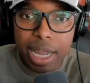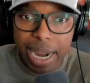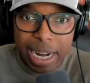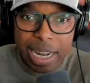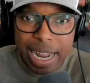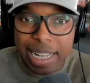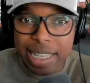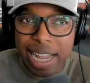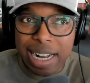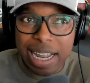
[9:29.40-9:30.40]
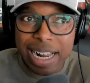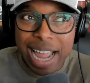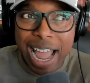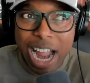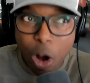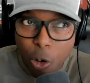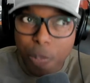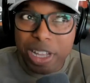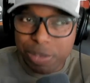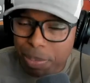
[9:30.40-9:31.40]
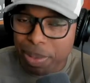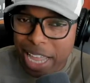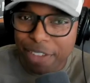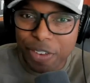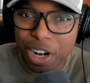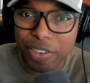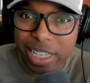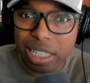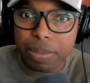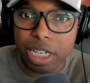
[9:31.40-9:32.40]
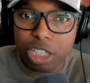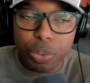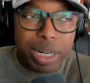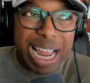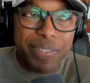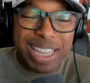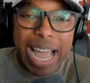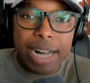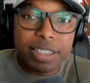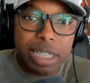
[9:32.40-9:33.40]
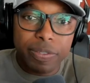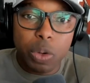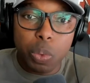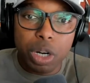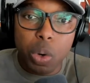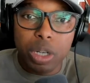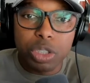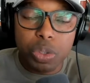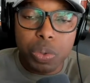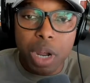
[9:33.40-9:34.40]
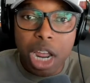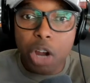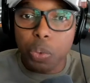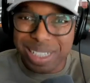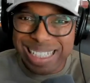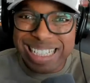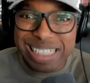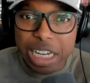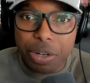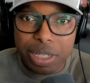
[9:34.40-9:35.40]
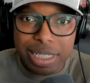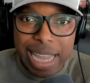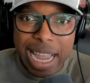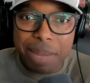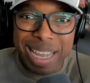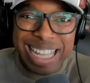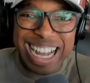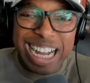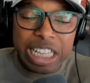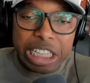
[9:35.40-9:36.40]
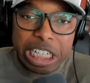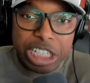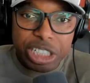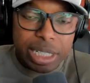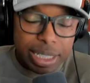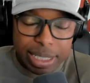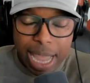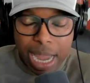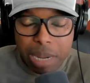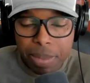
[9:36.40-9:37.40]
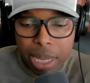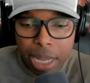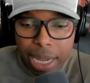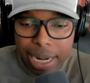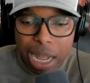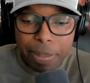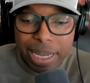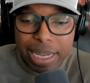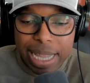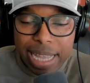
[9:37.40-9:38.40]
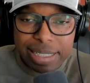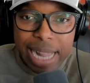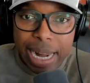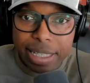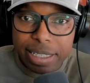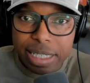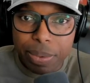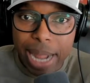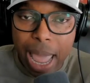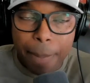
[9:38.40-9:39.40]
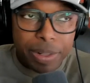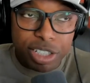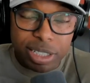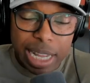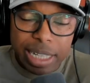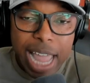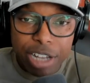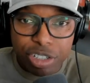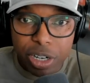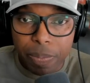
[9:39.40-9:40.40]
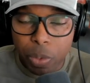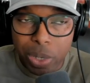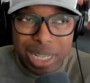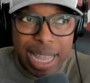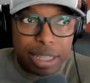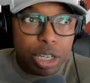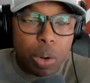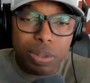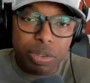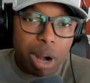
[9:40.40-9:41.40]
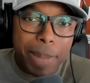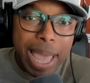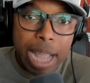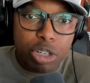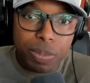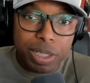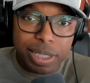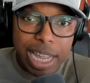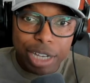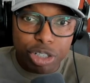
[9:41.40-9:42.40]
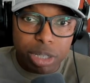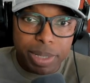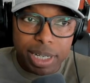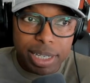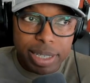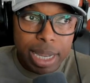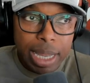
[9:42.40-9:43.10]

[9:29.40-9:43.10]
And I hope he's been playing very vanilla because we're going to have a lot of stuff that we're going to release here in this game and unleash in this game. And I'll be excited to see what happens. Just like last year, we didn't have to go into our bag too much last year because